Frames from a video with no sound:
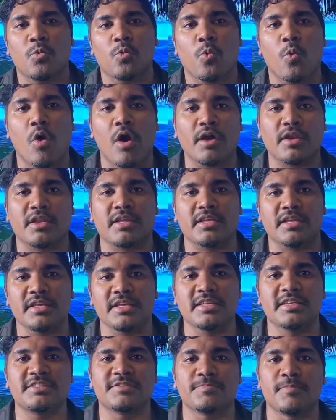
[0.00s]
what
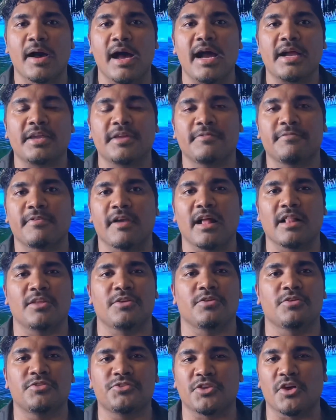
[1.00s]
is market
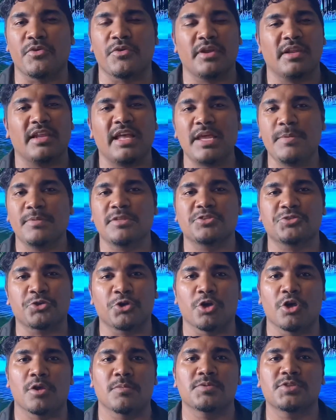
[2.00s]
value. So in layman's
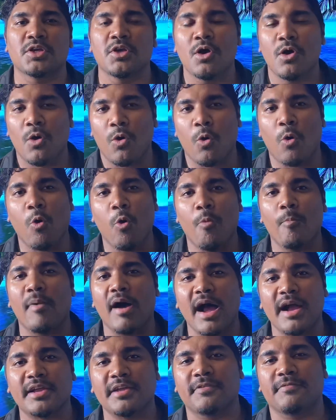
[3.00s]
terms, all
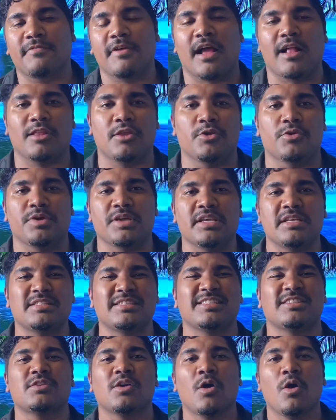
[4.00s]
market value
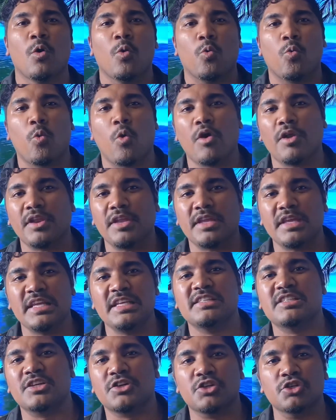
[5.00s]
is what
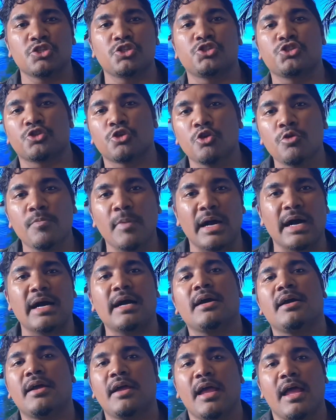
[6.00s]
is a consumer
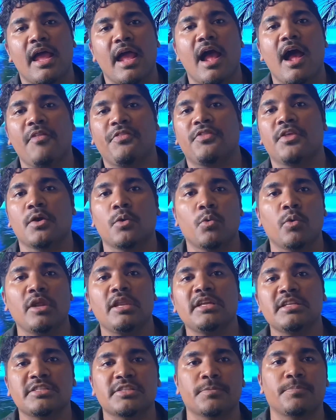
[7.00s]
out there
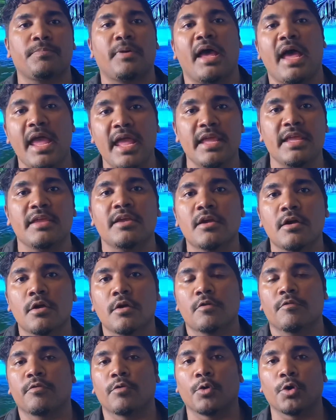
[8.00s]
willing to pay
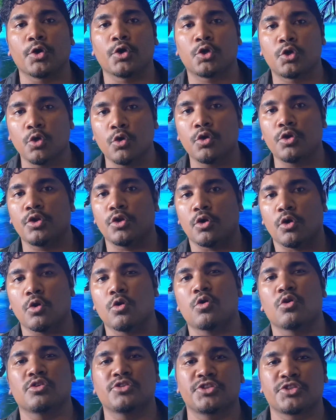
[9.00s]
for a good
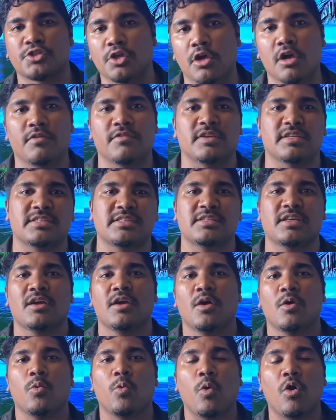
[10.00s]
or service?
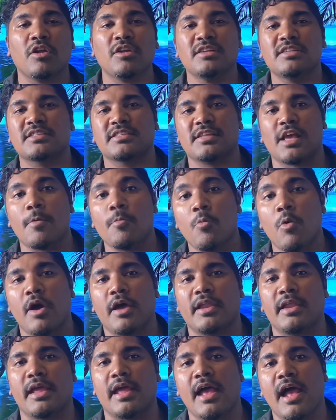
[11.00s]
What is
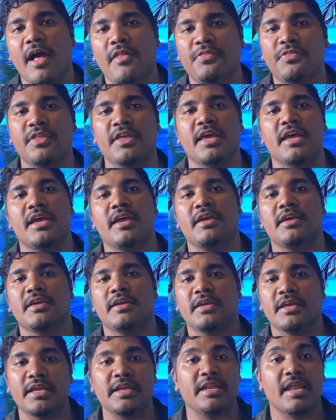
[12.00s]
someone out there,
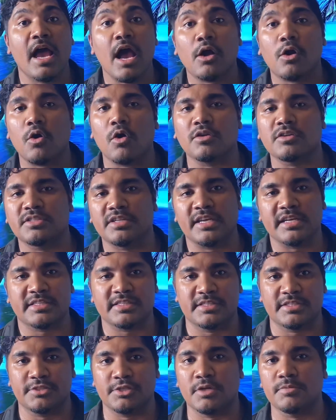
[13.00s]
in our
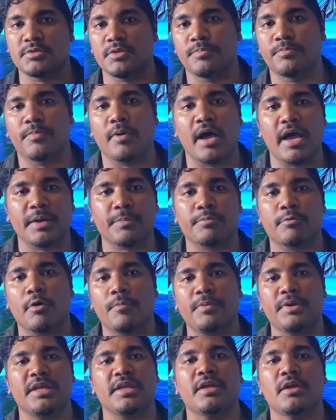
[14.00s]
context in terms of buying
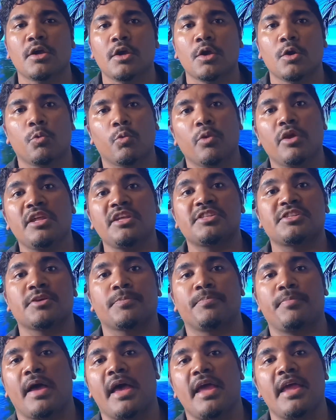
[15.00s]
property, willing to
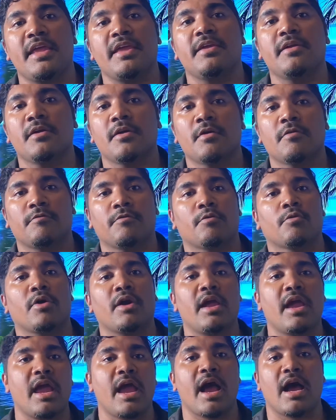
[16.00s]
pay for a
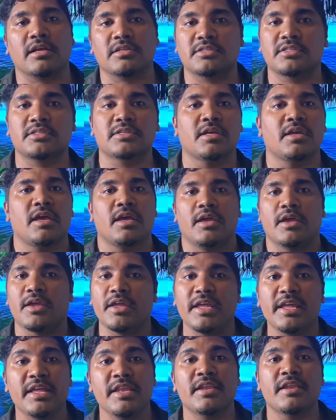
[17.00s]
house
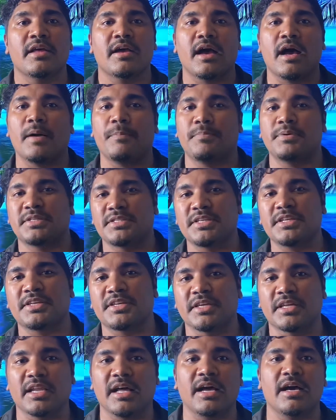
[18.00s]
in a
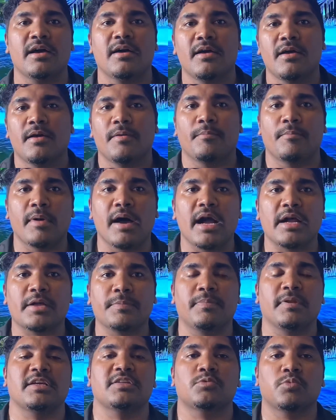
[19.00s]
particular
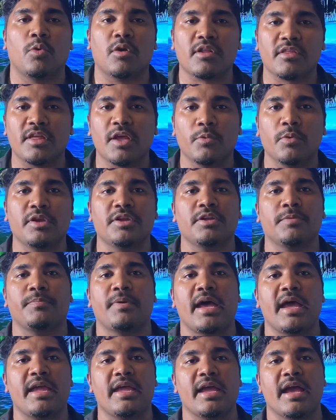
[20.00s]
marketplace? What are they willing to
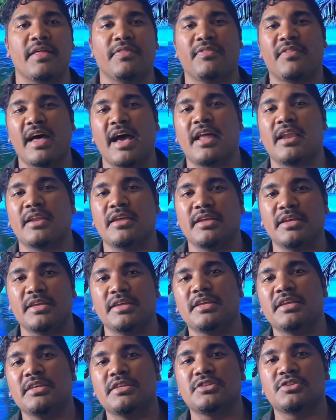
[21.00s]
pay? And that
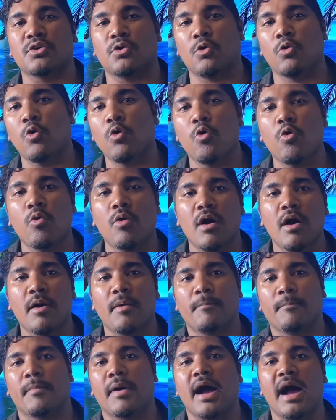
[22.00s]
is all
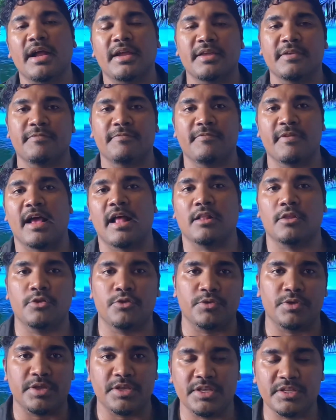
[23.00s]
market value
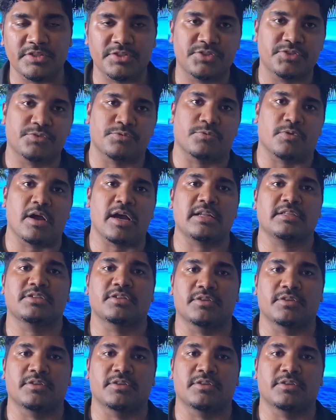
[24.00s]
is, right? So